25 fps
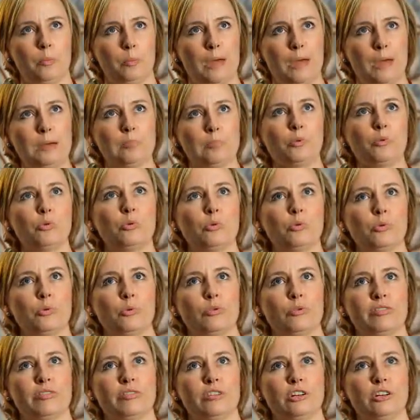
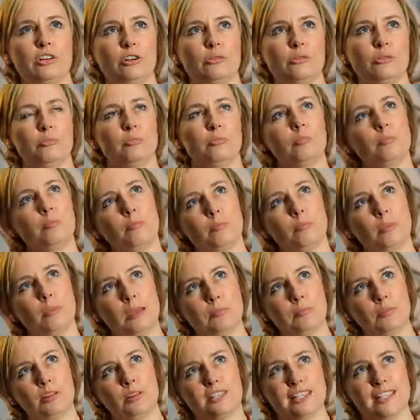people
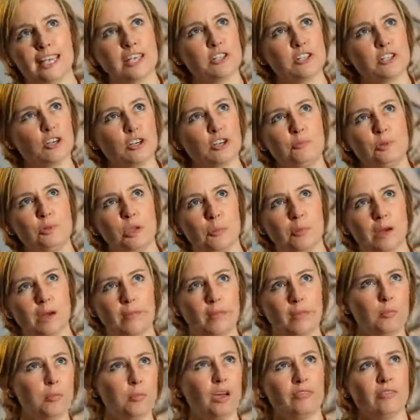are daydreaming
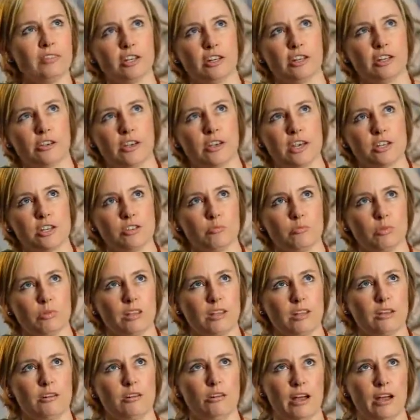about their perfect location, but
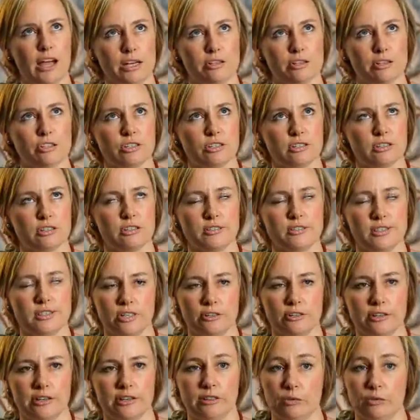they're not actually
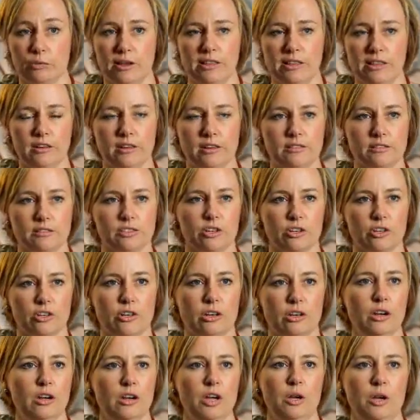considering the weather.
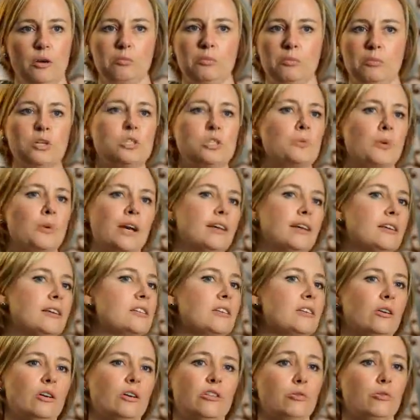So most
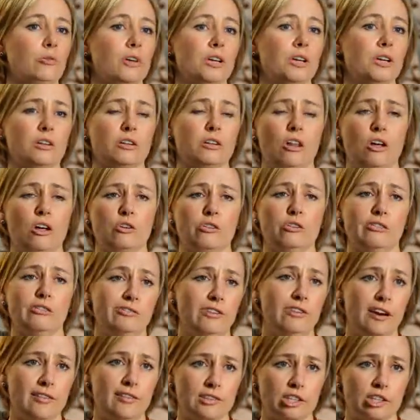weddings are at 3 o'clock or
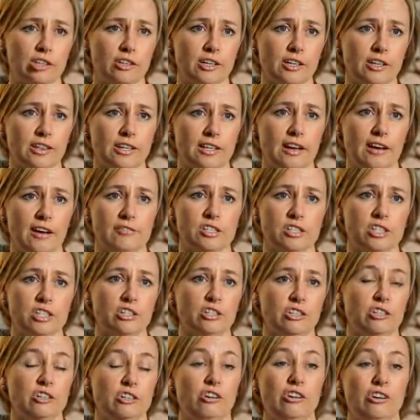5 o'clock in the
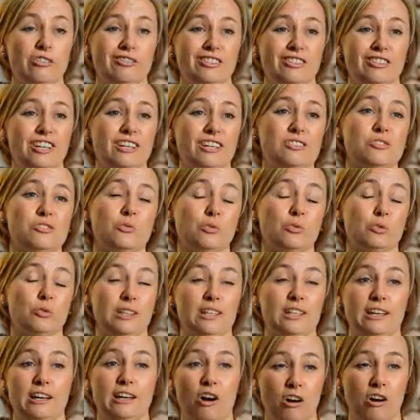afternoon. Often it's
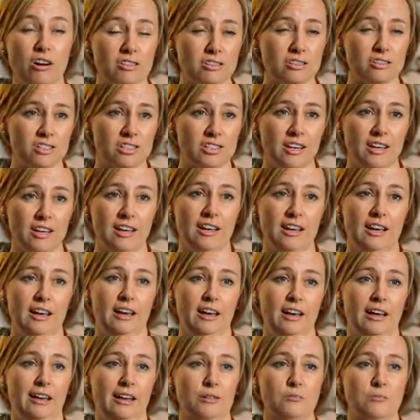really hot.
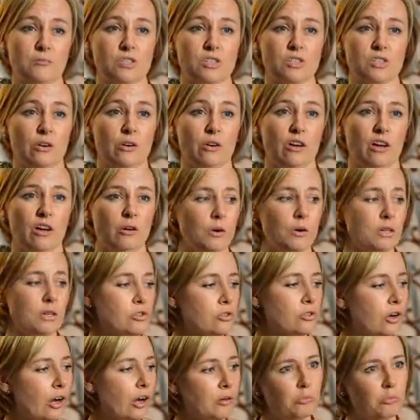So I
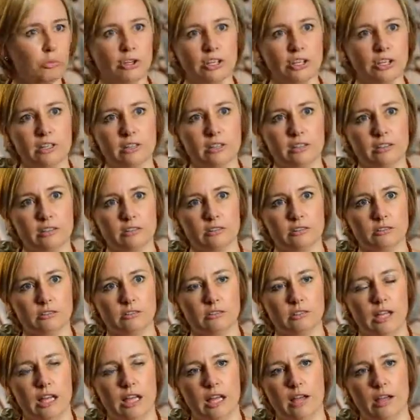always try and bring a
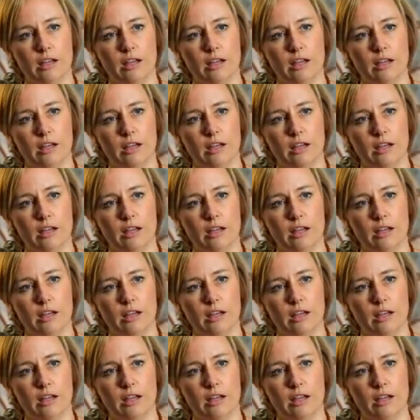little